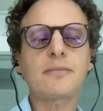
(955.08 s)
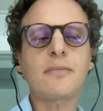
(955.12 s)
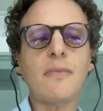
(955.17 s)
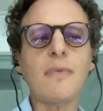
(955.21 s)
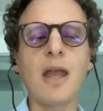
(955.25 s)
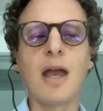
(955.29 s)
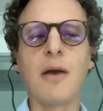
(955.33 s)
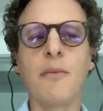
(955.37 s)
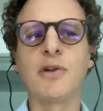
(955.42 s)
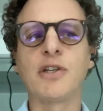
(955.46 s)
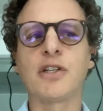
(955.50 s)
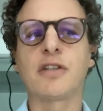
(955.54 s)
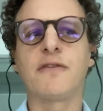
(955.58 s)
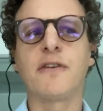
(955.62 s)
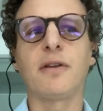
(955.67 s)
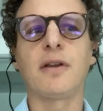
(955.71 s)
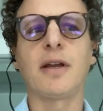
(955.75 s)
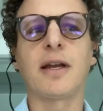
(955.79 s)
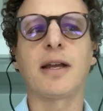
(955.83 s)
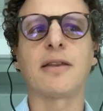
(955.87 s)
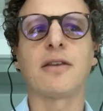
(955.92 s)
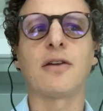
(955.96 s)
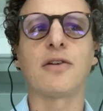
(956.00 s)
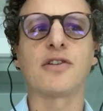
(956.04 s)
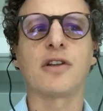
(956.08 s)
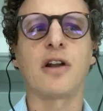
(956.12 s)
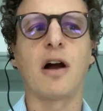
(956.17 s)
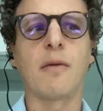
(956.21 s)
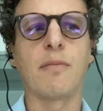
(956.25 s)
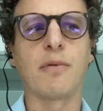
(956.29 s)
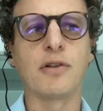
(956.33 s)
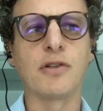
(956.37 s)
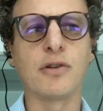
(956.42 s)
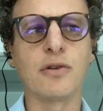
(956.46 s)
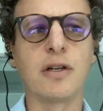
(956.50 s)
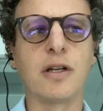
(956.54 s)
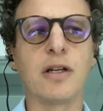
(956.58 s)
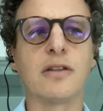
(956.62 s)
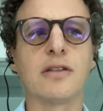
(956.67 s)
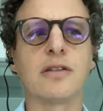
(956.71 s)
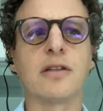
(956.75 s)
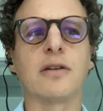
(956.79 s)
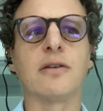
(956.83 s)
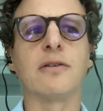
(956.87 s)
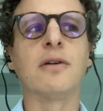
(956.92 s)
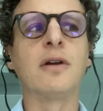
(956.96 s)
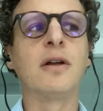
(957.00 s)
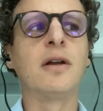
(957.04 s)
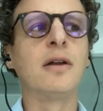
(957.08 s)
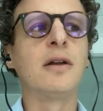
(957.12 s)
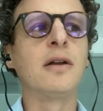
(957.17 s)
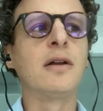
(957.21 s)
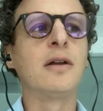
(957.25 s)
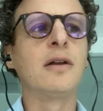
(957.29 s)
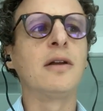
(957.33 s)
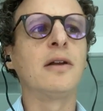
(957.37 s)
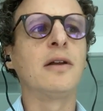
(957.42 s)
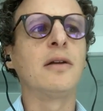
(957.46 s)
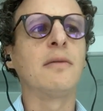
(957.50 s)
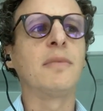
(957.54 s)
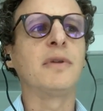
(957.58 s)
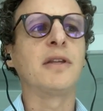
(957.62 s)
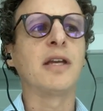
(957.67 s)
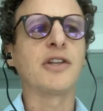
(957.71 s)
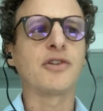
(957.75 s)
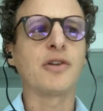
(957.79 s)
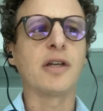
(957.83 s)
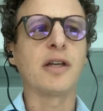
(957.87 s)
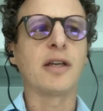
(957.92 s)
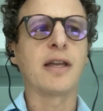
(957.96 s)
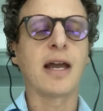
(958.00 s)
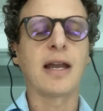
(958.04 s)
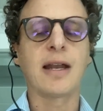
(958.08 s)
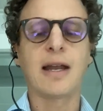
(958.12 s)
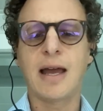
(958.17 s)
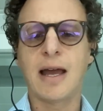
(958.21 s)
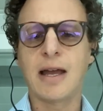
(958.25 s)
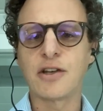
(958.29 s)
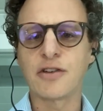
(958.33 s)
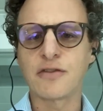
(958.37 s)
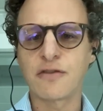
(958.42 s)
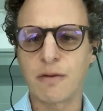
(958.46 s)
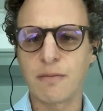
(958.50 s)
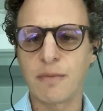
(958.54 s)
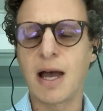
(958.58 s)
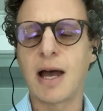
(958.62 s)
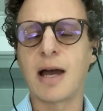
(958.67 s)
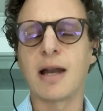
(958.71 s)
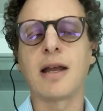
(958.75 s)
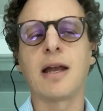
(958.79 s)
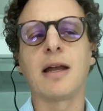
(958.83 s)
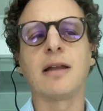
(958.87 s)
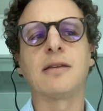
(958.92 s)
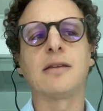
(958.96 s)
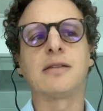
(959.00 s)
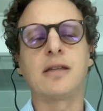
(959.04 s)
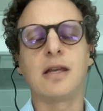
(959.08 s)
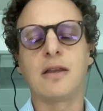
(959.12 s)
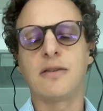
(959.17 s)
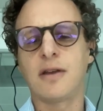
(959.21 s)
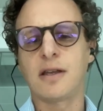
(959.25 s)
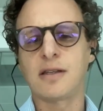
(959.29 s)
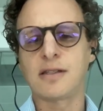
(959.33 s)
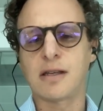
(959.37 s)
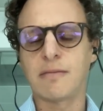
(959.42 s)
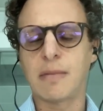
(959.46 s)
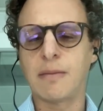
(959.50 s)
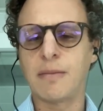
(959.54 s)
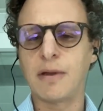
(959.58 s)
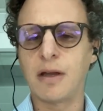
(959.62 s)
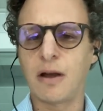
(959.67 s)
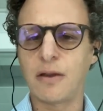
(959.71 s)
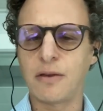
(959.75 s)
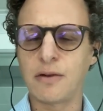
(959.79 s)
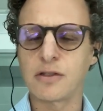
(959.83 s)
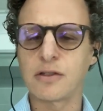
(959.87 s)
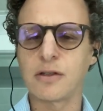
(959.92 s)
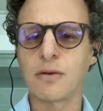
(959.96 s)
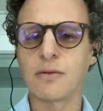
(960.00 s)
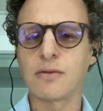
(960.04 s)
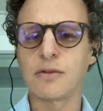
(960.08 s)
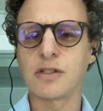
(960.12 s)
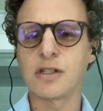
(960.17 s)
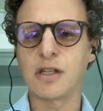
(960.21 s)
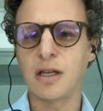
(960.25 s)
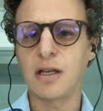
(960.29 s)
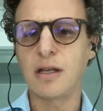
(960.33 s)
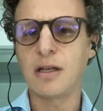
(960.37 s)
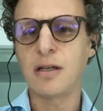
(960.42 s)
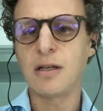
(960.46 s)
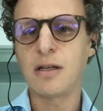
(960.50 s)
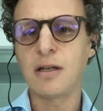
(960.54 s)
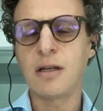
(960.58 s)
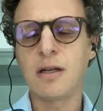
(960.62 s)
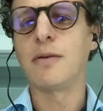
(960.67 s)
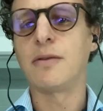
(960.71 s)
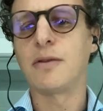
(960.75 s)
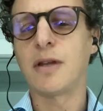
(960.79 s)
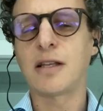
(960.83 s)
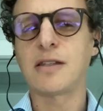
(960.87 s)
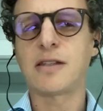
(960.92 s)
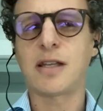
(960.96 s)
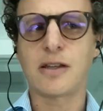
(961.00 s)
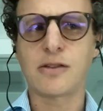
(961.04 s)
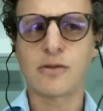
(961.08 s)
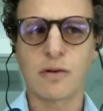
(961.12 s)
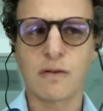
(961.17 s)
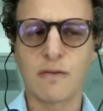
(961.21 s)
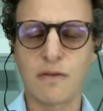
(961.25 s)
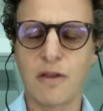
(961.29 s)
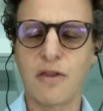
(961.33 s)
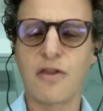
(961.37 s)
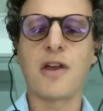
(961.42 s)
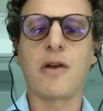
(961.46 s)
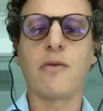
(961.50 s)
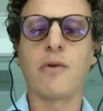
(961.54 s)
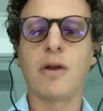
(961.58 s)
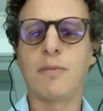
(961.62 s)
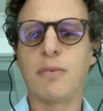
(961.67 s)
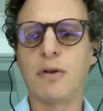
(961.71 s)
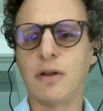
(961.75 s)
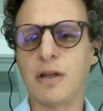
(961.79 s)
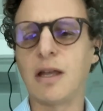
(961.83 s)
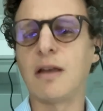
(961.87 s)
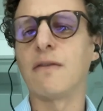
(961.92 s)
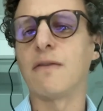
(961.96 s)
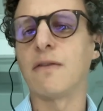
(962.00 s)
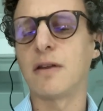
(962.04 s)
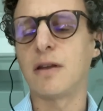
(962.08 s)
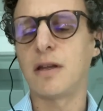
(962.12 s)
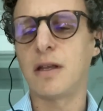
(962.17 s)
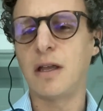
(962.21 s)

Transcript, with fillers: And we just feel like there's an opportunity to potentially get edge from that and to see things that maybe others don't see. That's like sort of the thing we believe in the